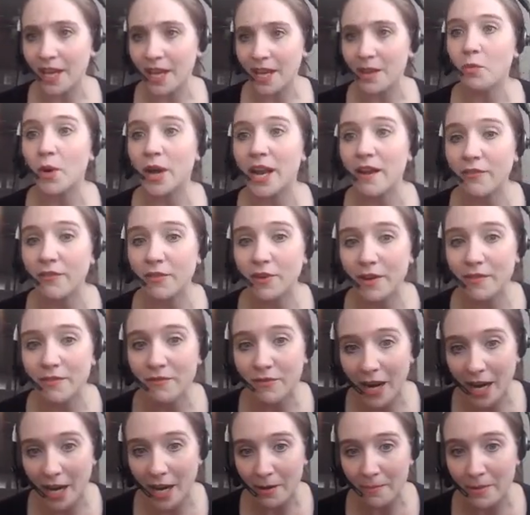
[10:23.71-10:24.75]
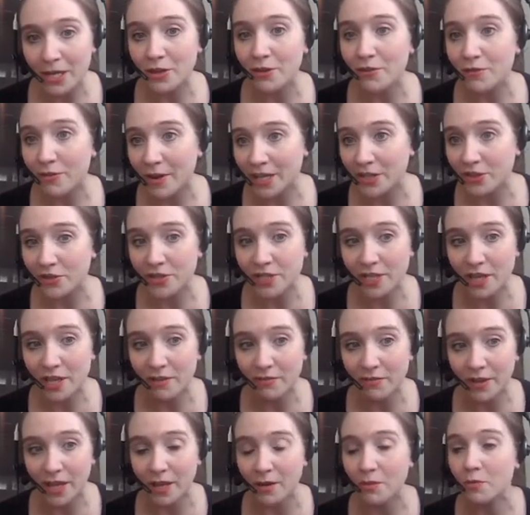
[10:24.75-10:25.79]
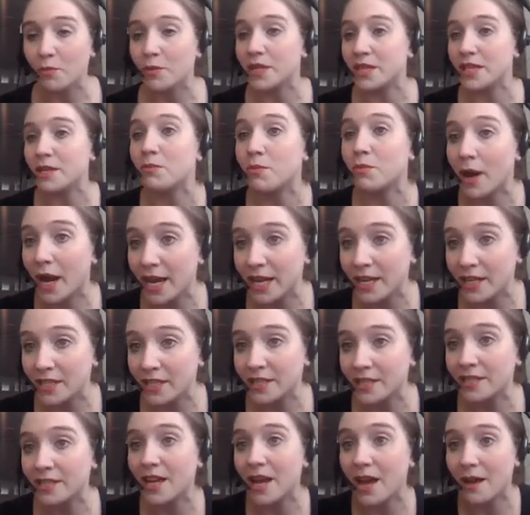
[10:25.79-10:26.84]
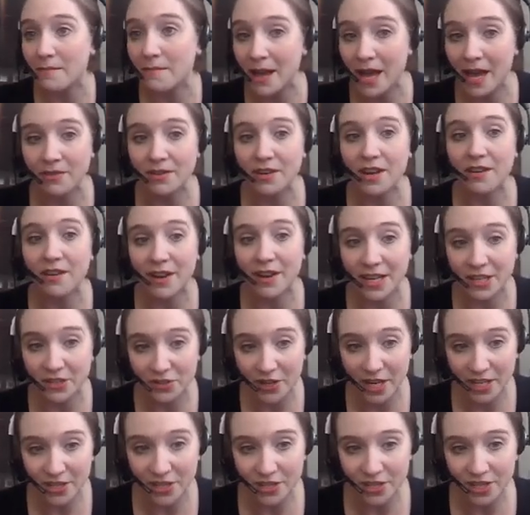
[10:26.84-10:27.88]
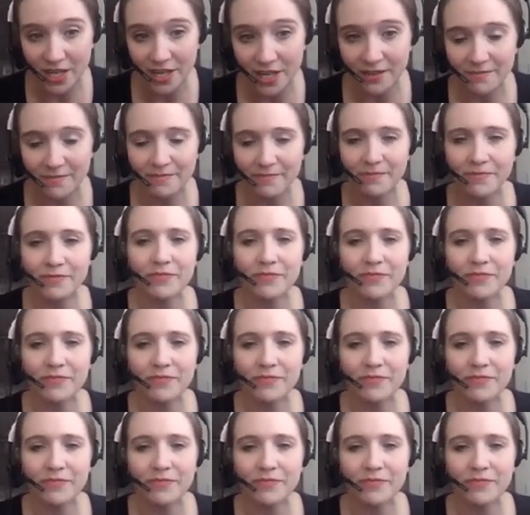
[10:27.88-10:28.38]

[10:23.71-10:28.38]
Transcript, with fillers: in whatever environment you find yourself in with the right amount of hydration.